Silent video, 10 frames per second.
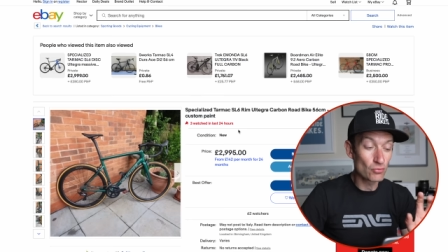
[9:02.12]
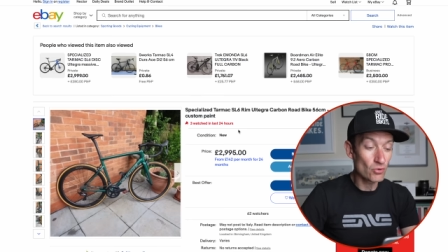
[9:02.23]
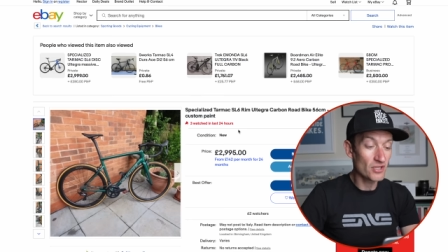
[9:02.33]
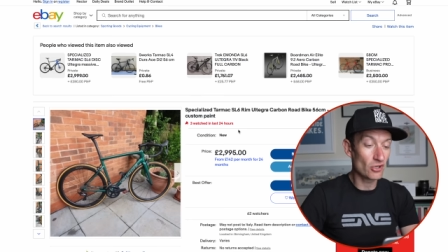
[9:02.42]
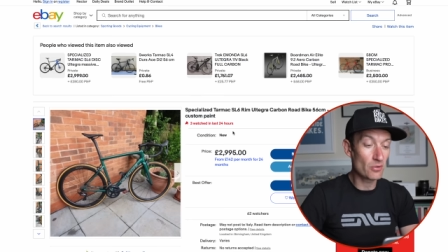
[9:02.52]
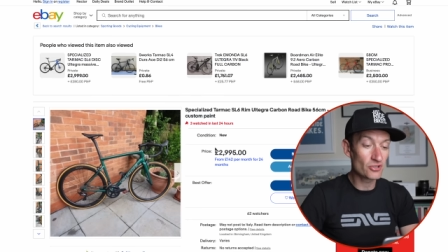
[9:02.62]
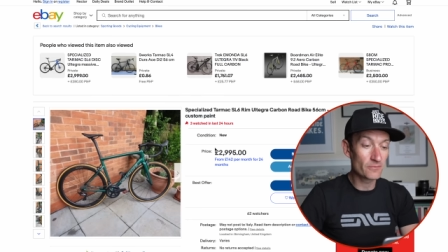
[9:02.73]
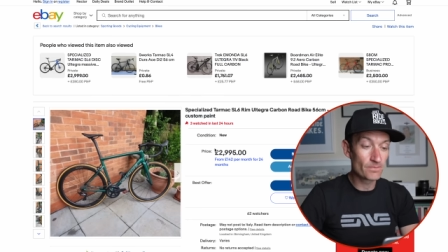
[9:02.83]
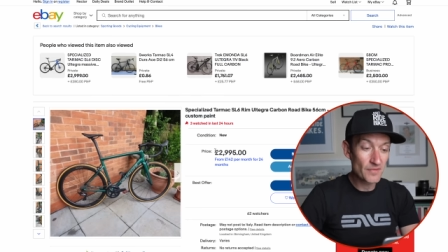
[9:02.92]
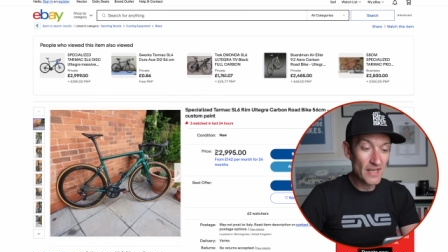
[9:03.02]
really good
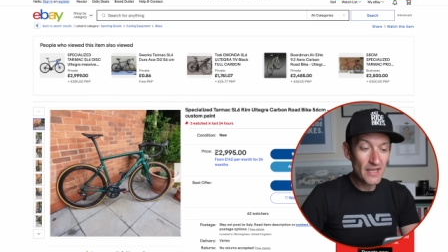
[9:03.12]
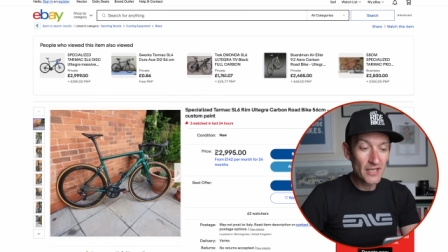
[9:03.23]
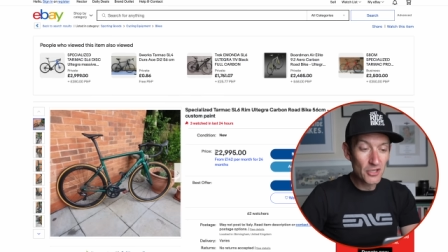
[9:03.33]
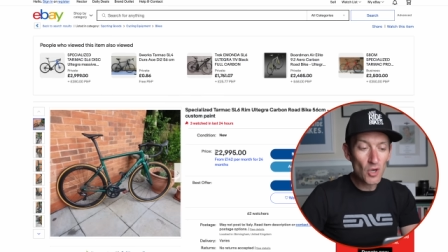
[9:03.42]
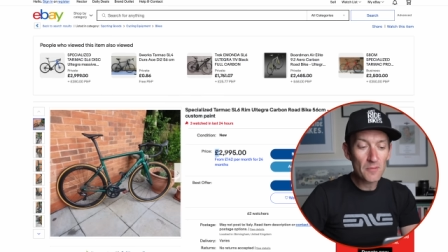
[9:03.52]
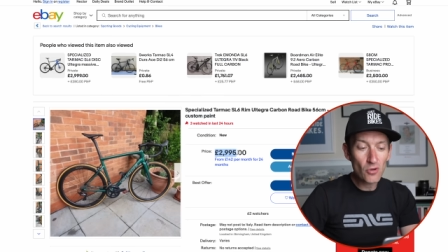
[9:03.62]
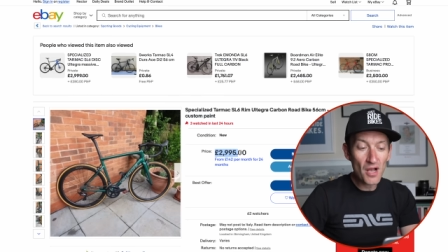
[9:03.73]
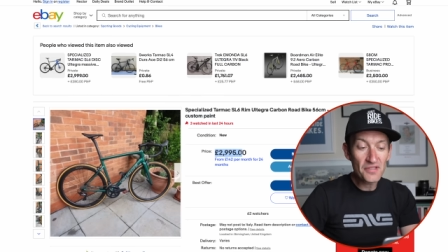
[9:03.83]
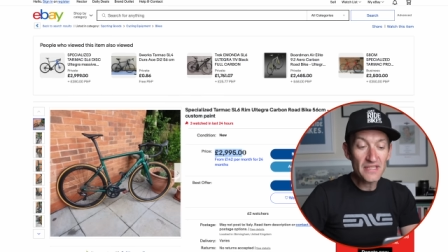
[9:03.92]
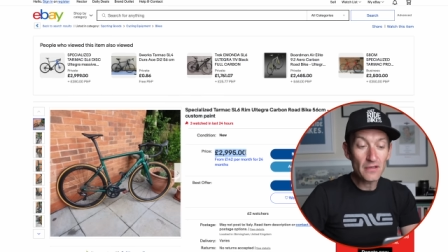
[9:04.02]
option. Quite
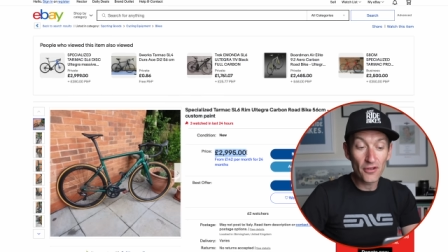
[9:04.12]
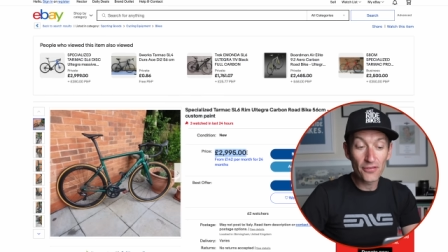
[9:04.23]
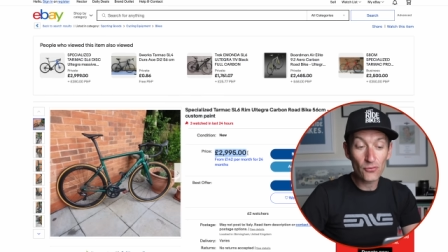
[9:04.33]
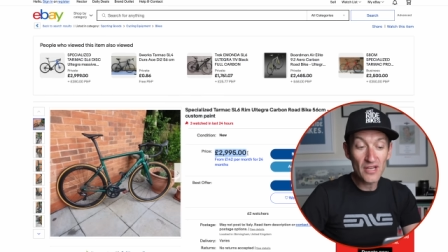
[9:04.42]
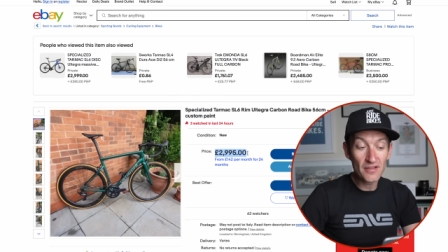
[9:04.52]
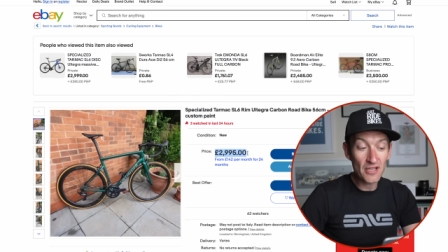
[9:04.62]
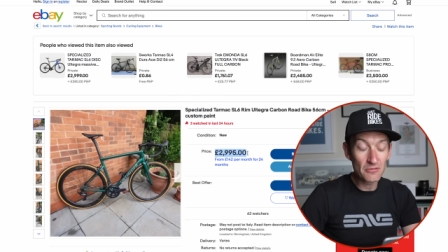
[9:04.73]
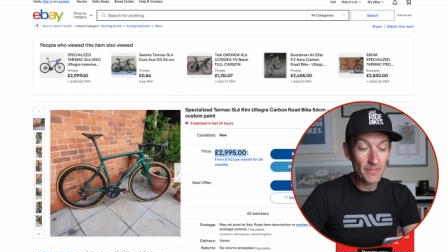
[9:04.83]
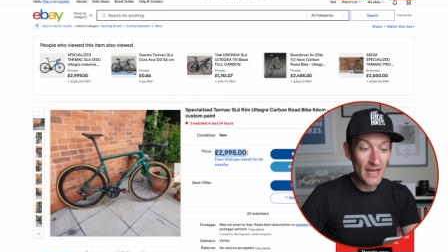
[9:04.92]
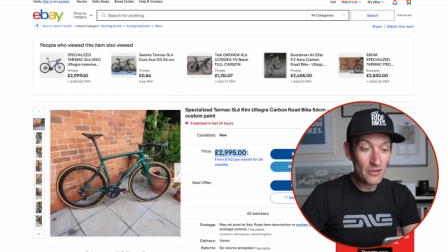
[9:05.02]
pricey,
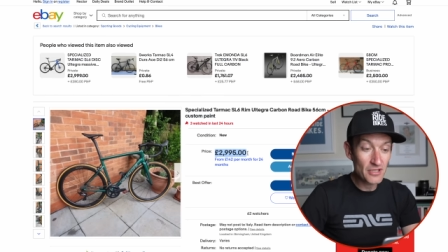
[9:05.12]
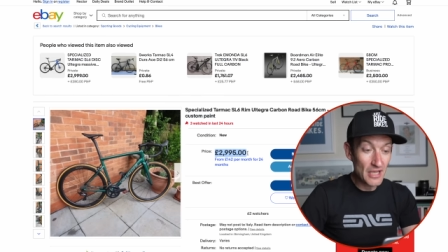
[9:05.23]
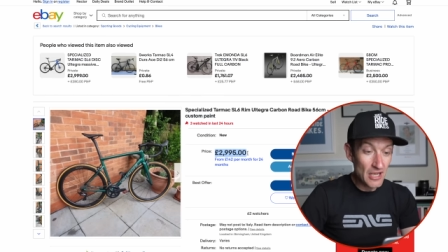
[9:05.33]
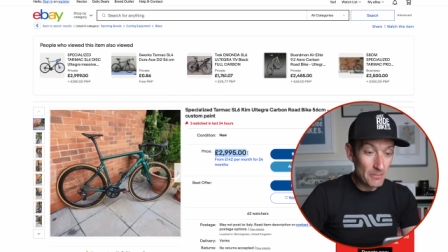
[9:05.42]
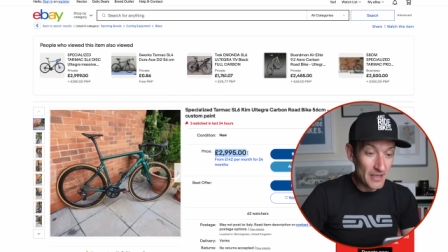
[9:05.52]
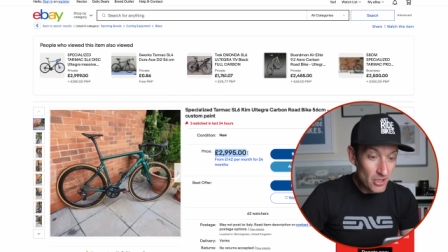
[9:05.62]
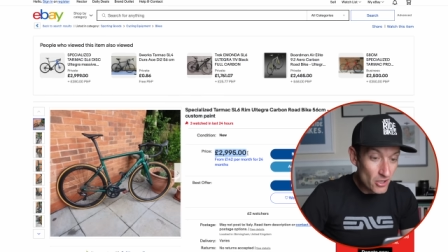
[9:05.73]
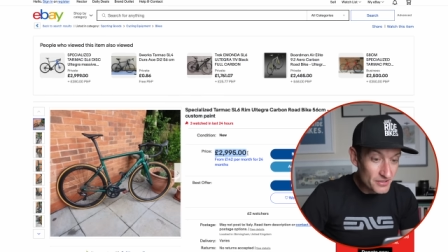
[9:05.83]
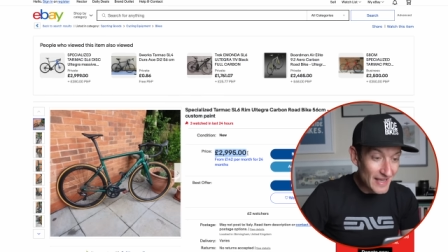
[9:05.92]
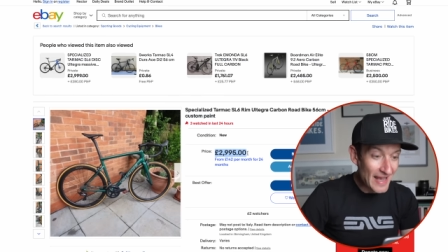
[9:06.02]
£3,000, but it looks